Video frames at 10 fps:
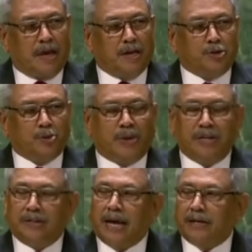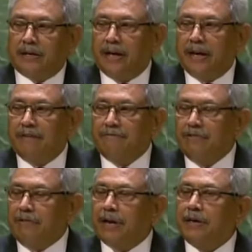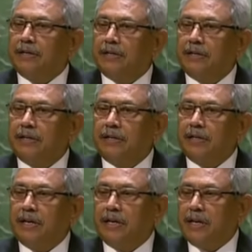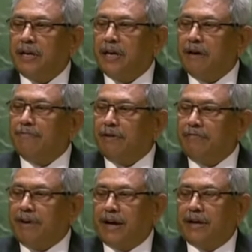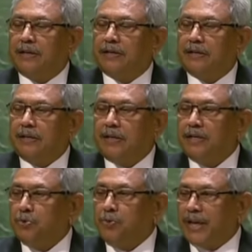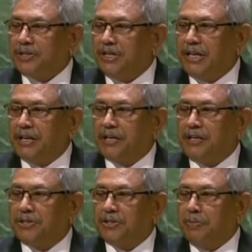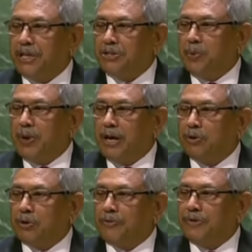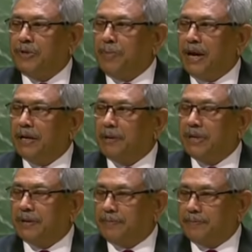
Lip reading: Ensuring that everyone, everywhere is vaccinated is the best way out of the pandemic.